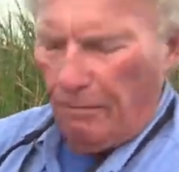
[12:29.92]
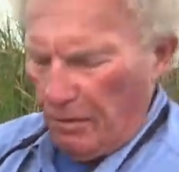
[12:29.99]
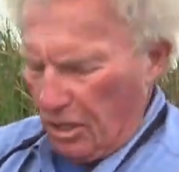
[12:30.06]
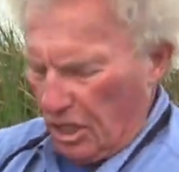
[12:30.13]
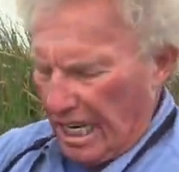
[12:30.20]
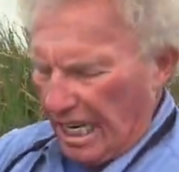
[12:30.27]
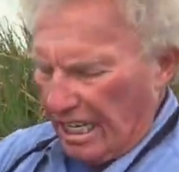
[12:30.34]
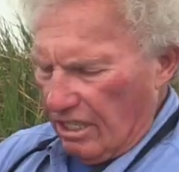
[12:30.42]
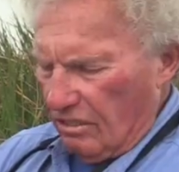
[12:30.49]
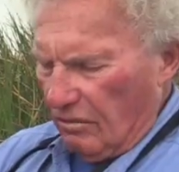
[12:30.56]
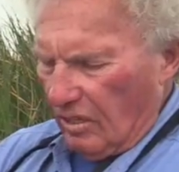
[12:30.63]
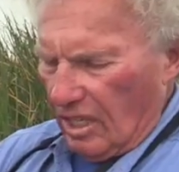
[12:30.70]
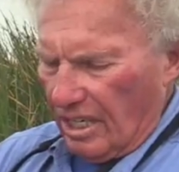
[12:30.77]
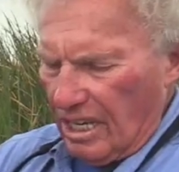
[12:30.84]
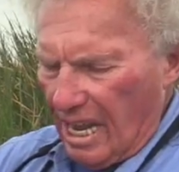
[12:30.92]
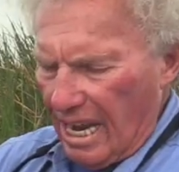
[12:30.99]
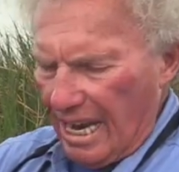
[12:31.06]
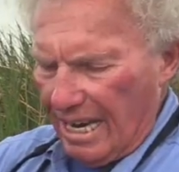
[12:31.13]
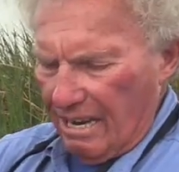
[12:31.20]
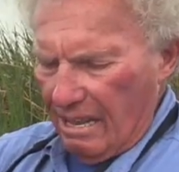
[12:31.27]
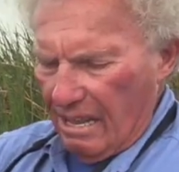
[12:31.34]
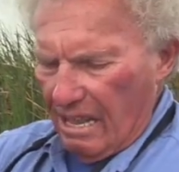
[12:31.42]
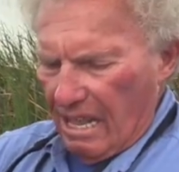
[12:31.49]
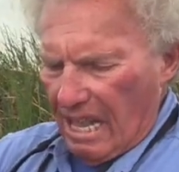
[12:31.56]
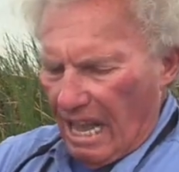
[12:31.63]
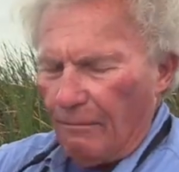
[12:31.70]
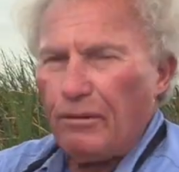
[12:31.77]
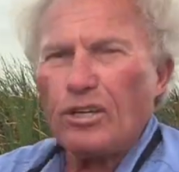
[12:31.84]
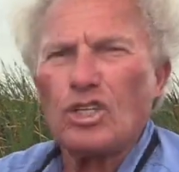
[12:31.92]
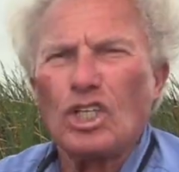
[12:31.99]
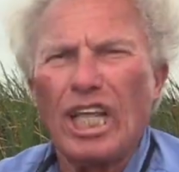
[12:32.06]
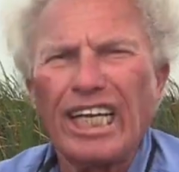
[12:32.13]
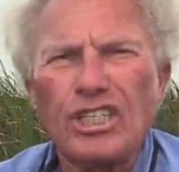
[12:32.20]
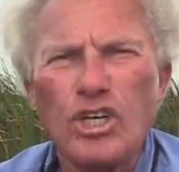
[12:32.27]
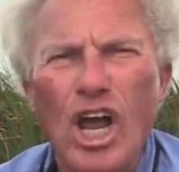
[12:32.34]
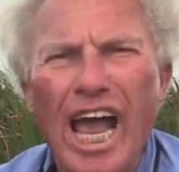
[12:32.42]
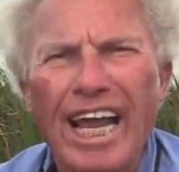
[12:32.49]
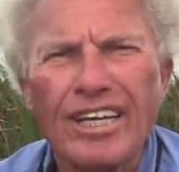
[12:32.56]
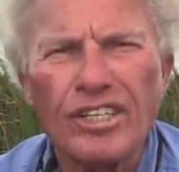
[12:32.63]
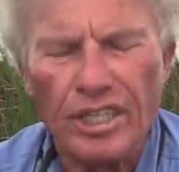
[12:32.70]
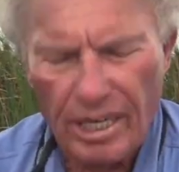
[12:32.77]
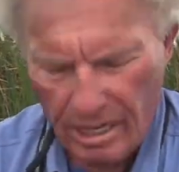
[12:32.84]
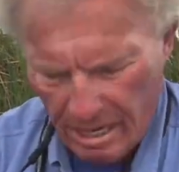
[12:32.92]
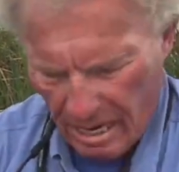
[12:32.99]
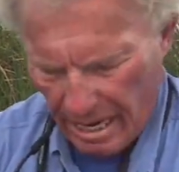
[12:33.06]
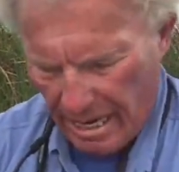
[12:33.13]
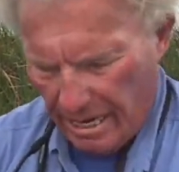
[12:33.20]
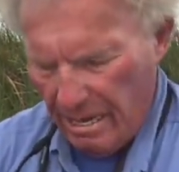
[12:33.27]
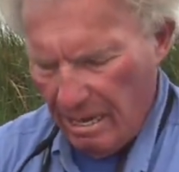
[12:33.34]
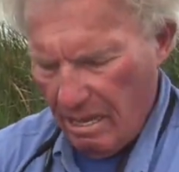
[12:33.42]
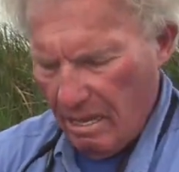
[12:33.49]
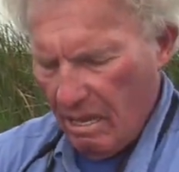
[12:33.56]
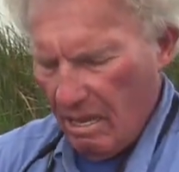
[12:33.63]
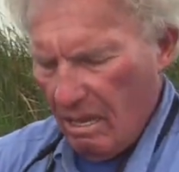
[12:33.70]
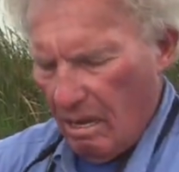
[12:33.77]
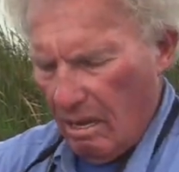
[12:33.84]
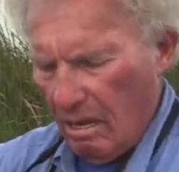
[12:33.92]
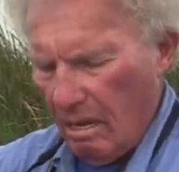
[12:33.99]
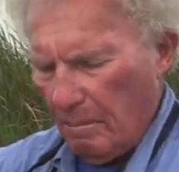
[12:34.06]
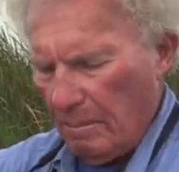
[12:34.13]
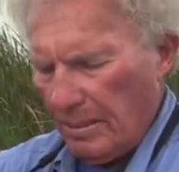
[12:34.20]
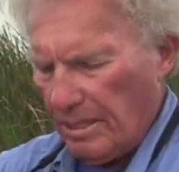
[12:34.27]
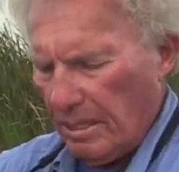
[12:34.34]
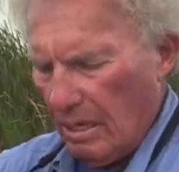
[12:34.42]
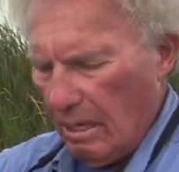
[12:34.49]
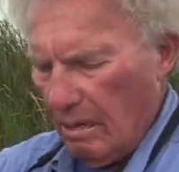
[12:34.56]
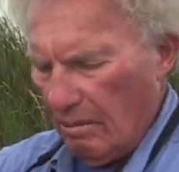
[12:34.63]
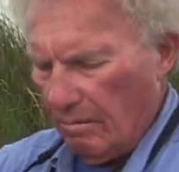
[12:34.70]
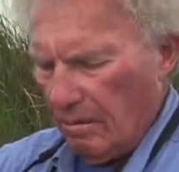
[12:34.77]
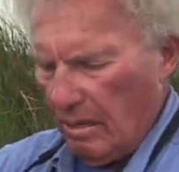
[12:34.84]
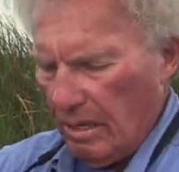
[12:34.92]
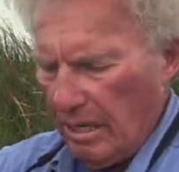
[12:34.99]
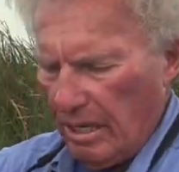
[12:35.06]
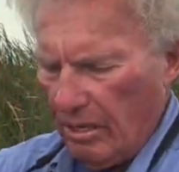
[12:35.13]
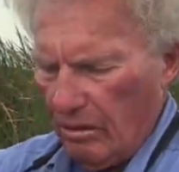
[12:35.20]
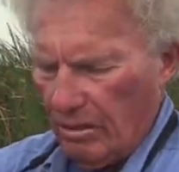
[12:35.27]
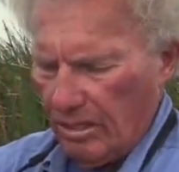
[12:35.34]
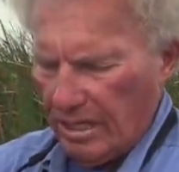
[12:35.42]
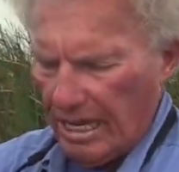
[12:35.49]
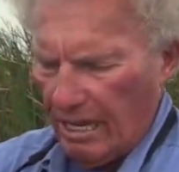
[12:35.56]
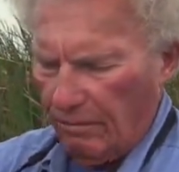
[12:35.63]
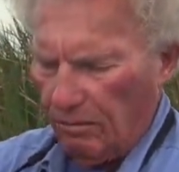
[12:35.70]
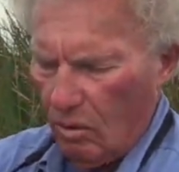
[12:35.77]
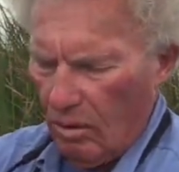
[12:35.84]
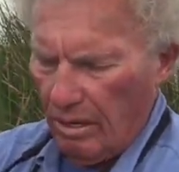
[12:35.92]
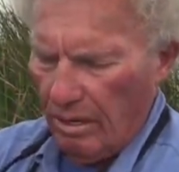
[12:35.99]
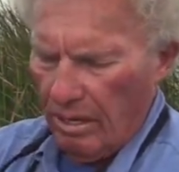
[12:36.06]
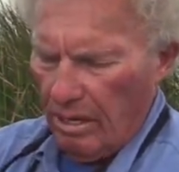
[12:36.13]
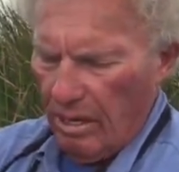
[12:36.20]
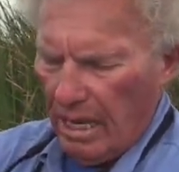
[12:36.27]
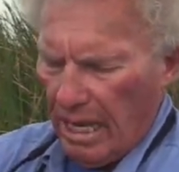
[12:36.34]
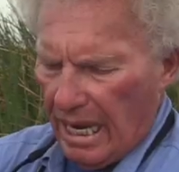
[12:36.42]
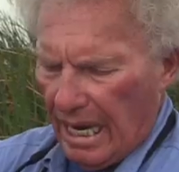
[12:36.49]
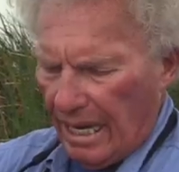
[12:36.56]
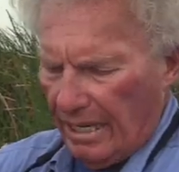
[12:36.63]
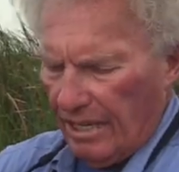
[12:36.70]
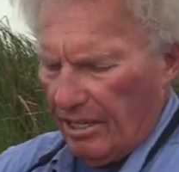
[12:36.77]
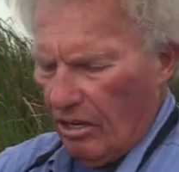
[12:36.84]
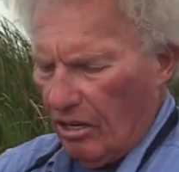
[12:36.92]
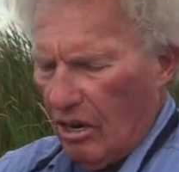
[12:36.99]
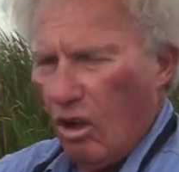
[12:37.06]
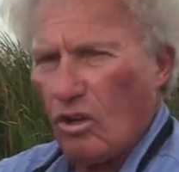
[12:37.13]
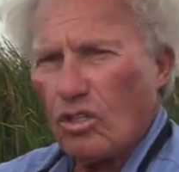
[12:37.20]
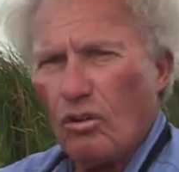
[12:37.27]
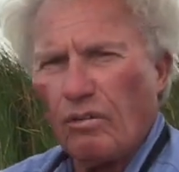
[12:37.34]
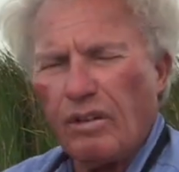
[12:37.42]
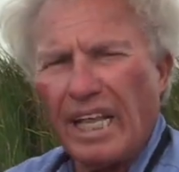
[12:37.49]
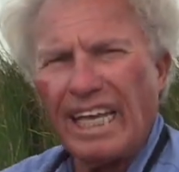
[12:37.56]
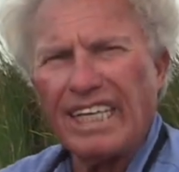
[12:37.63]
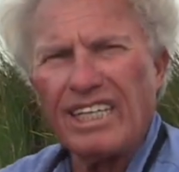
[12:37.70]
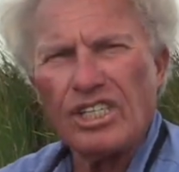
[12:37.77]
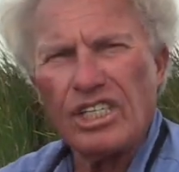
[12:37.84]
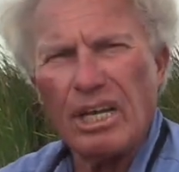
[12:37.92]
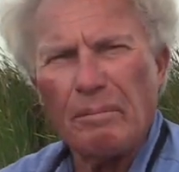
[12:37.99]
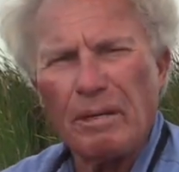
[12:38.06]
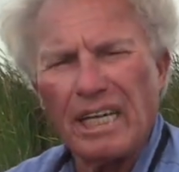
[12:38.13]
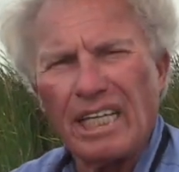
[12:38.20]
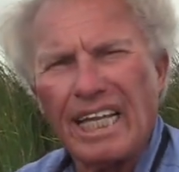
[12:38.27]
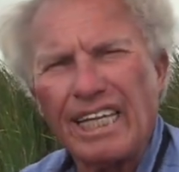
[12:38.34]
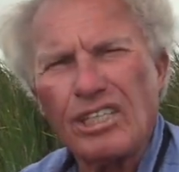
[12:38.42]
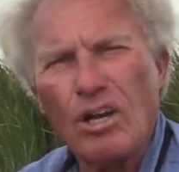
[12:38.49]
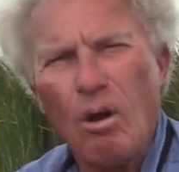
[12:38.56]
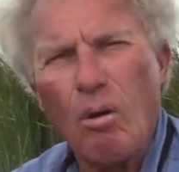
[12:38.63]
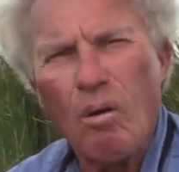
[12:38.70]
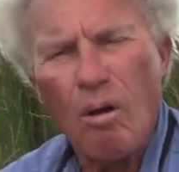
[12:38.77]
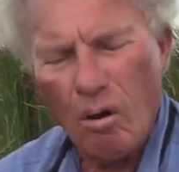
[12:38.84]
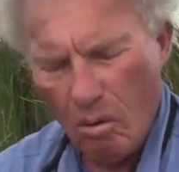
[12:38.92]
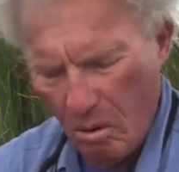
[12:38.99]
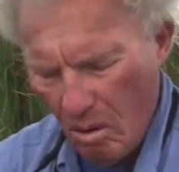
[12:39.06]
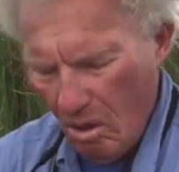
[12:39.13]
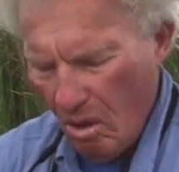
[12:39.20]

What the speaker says: fish Keenansville at night. I fish Lake Jackson at night here in South Florida. And then there are also Lake Kissimmee and Lake Toho.